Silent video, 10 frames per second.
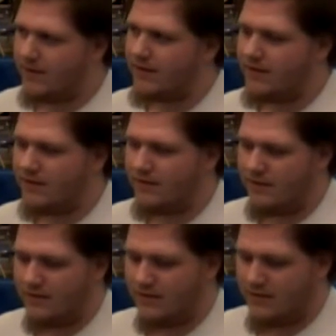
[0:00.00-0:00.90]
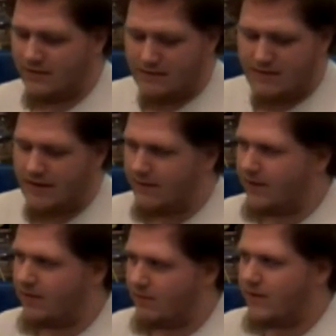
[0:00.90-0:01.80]
would have helped there. You know, there's a good
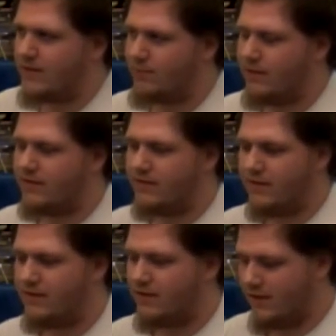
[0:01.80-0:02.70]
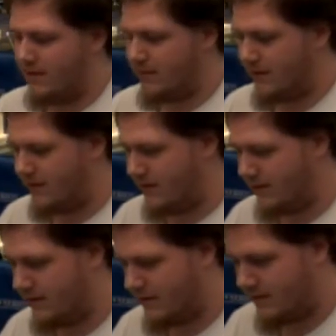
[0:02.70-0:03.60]
chance that he was just dead regardless.
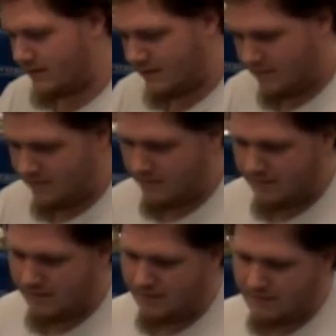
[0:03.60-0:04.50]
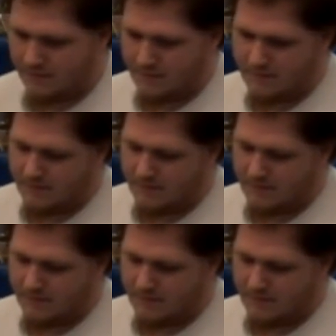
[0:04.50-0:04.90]
Hall of the Bandit Lord